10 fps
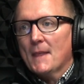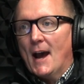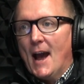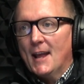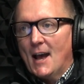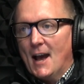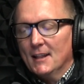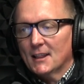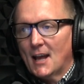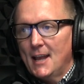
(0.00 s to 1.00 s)
I I
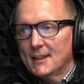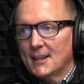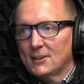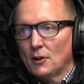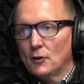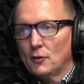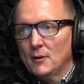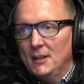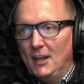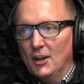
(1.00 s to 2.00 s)
like that they're
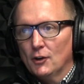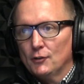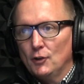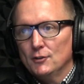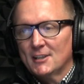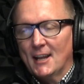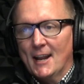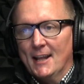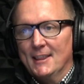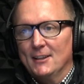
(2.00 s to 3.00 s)
introducing, and
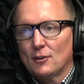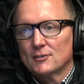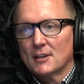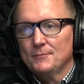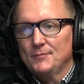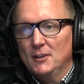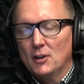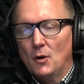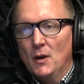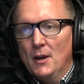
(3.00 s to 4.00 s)
I think there's a you
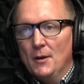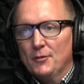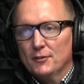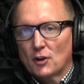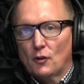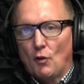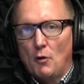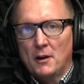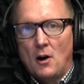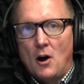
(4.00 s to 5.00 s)
know there's a
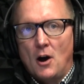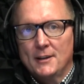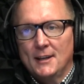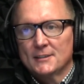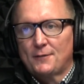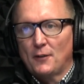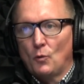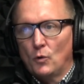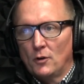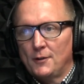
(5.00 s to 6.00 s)
growing audience for the
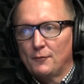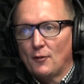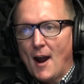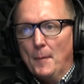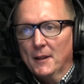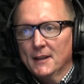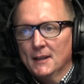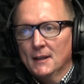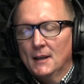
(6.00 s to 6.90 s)
world of grappling.